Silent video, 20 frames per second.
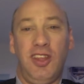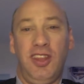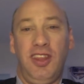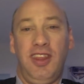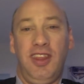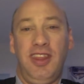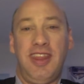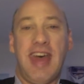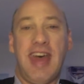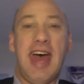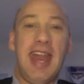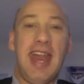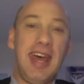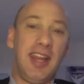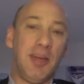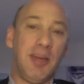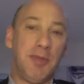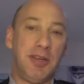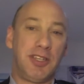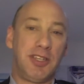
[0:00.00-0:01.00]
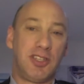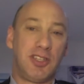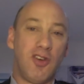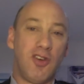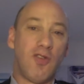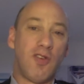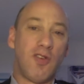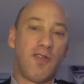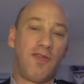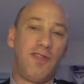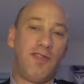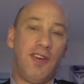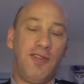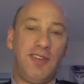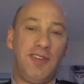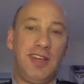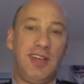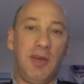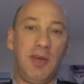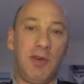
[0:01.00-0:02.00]
that element too of
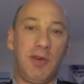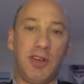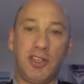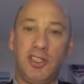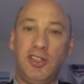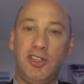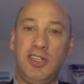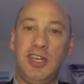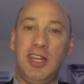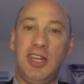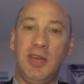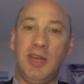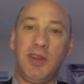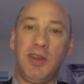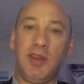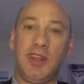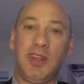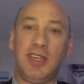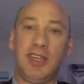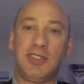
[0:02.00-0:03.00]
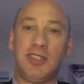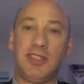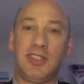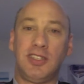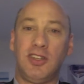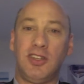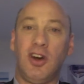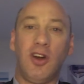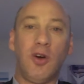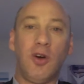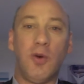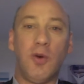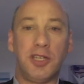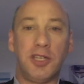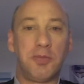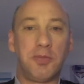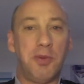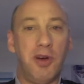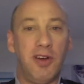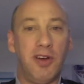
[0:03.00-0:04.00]
dealing with, because you're dealing with things that's not
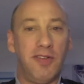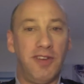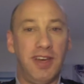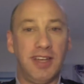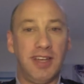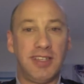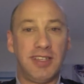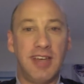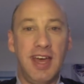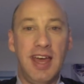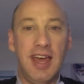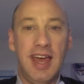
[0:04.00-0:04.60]
always perfect,